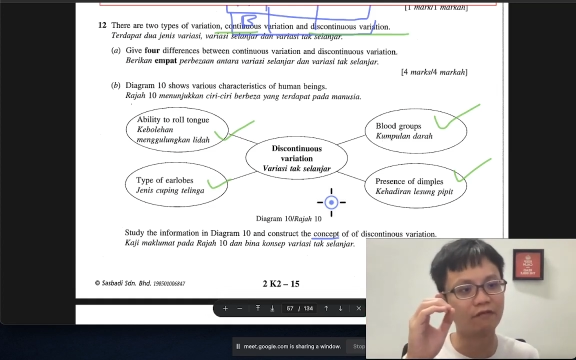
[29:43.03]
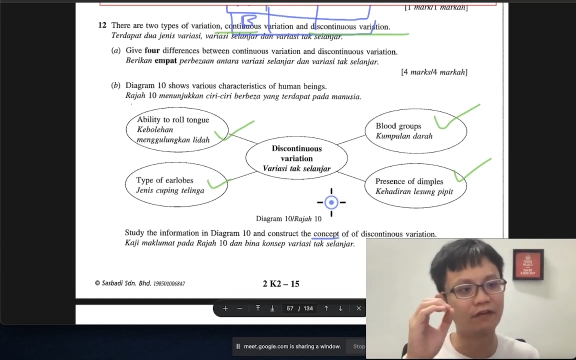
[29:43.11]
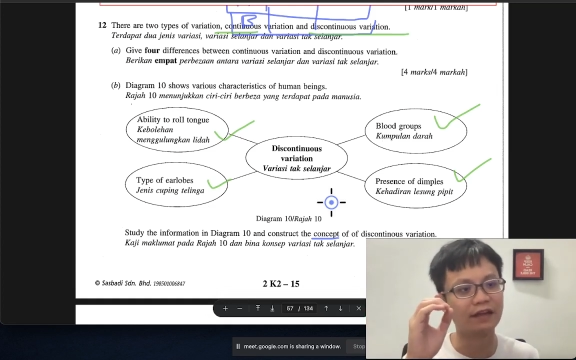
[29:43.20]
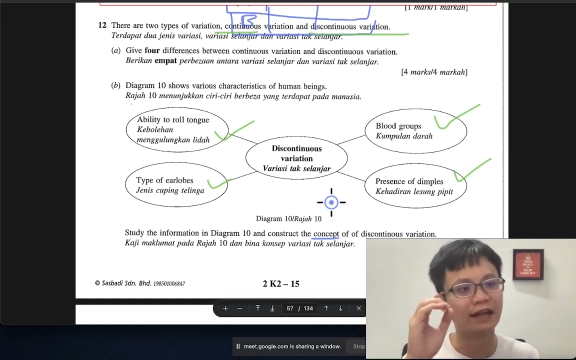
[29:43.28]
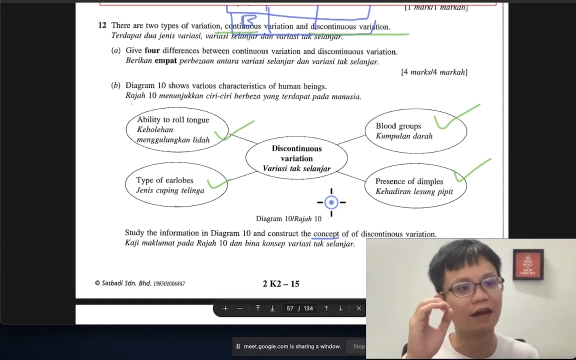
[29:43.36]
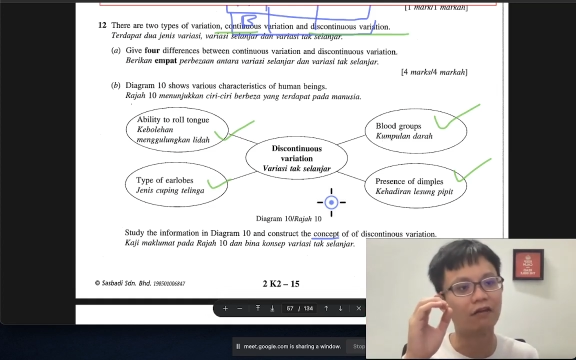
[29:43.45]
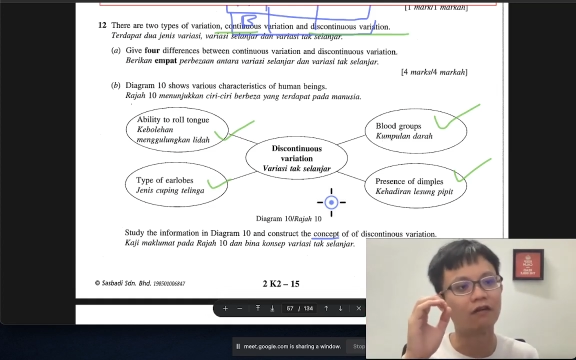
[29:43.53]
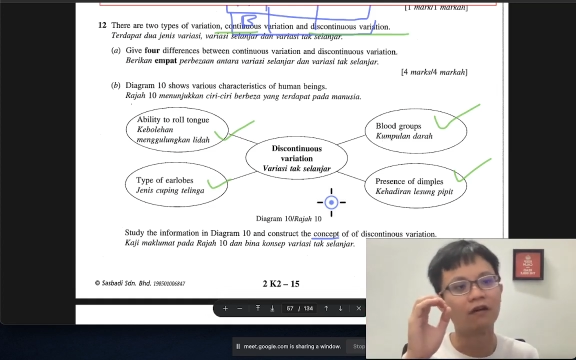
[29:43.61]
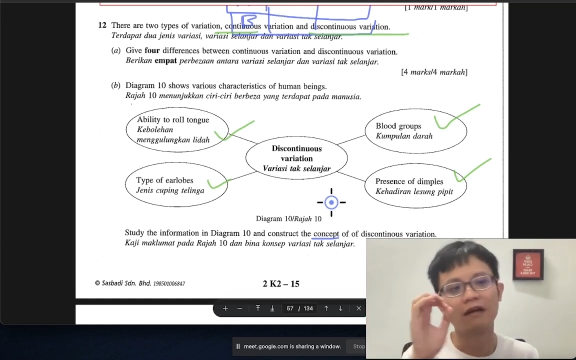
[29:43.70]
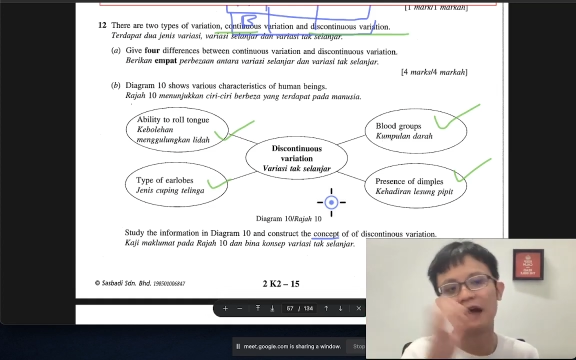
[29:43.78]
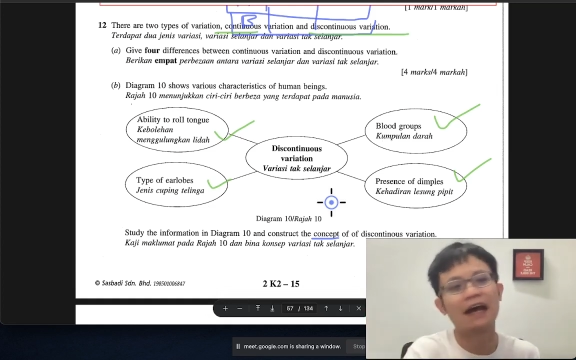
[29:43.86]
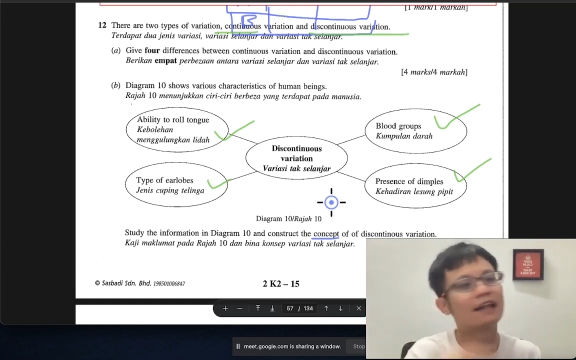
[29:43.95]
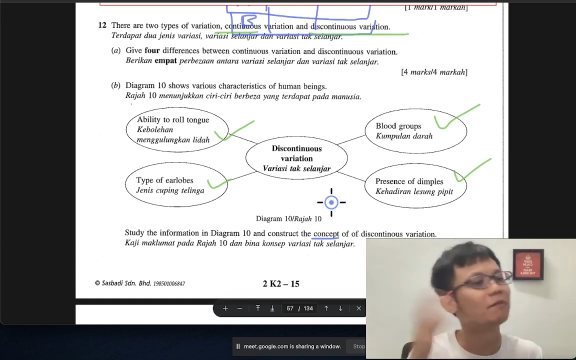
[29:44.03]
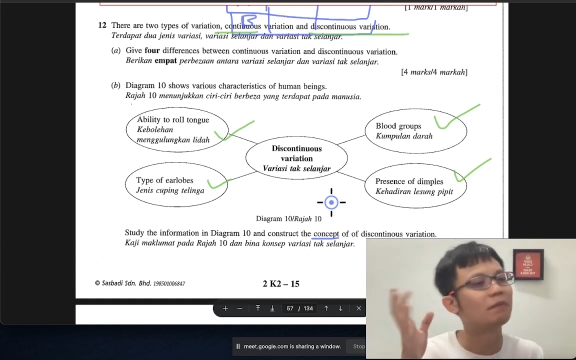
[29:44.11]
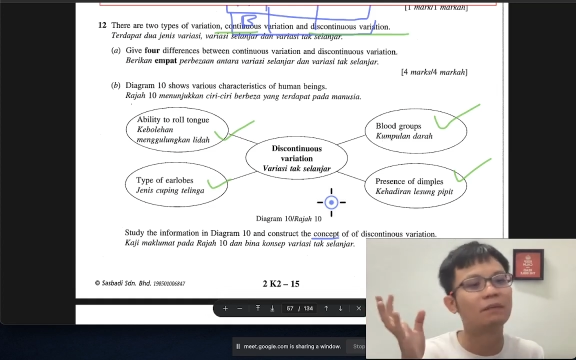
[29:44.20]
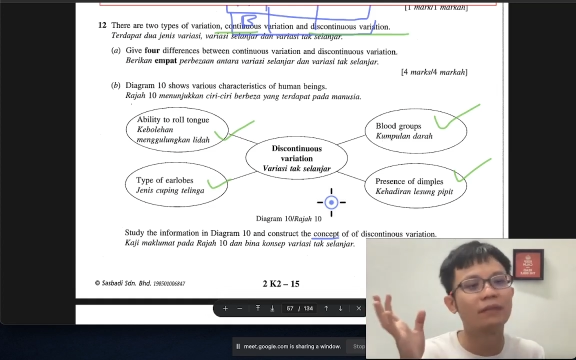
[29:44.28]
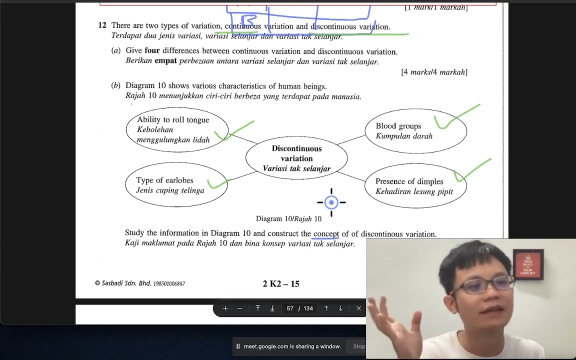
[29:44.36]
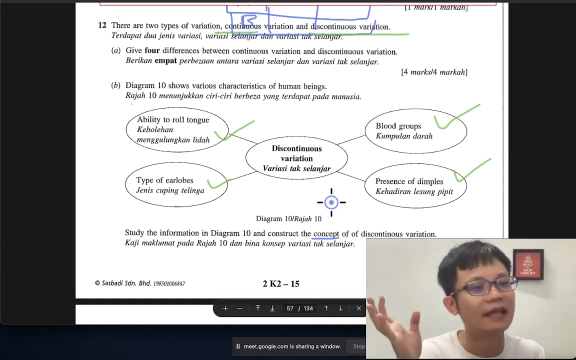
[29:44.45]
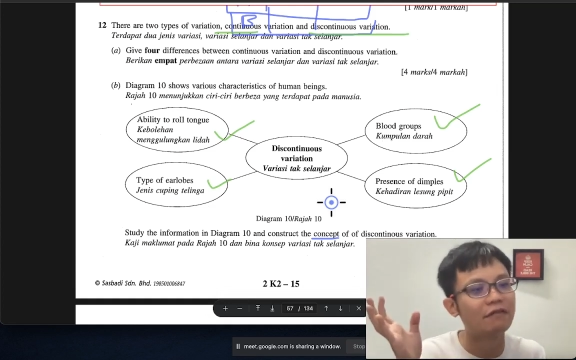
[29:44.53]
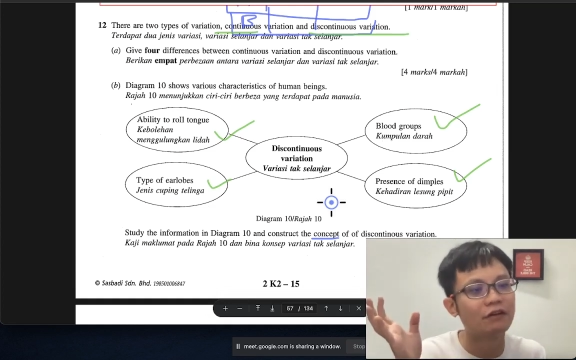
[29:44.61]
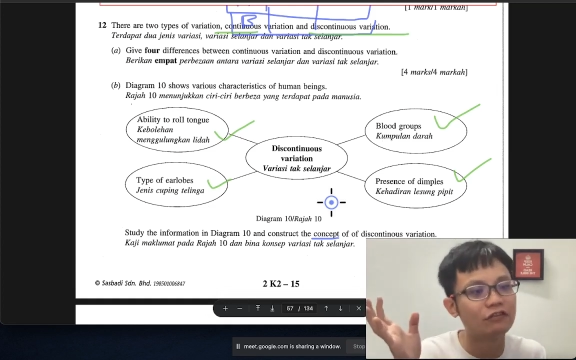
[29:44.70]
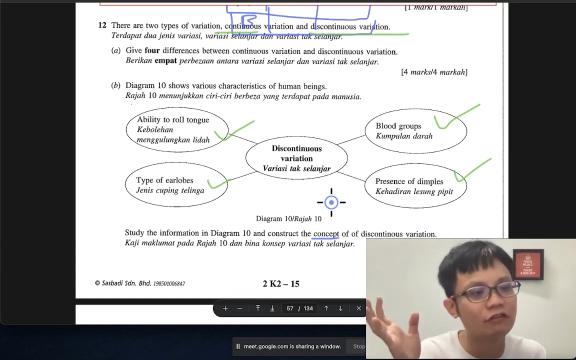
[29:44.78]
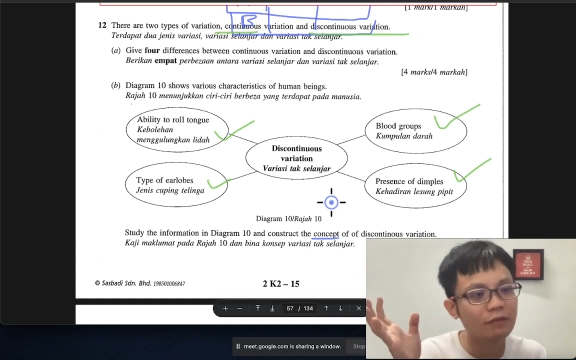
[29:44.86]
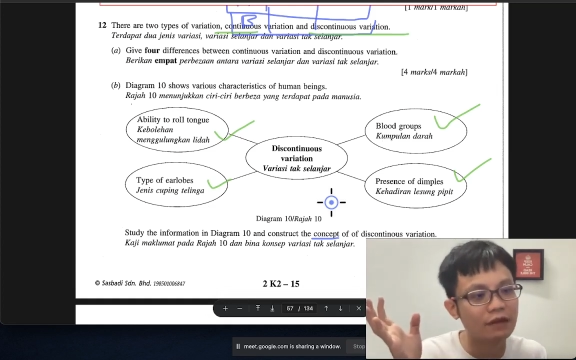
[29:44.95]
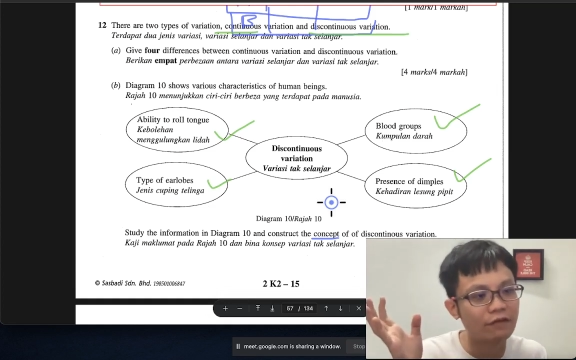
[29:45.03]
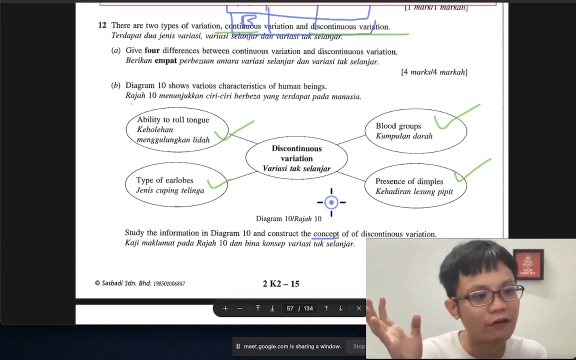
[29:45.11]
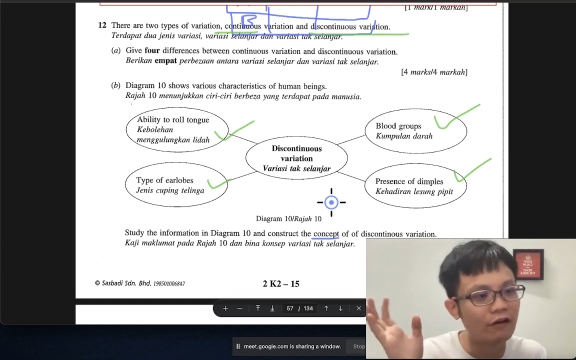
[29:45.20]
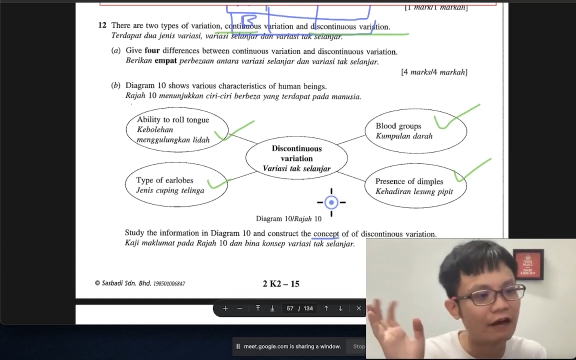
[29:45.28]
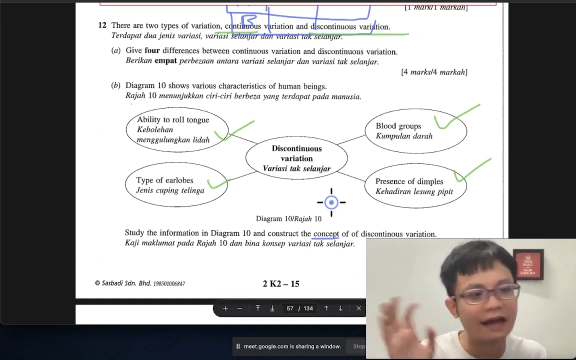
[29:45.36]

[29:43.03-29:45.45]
without other people never do before,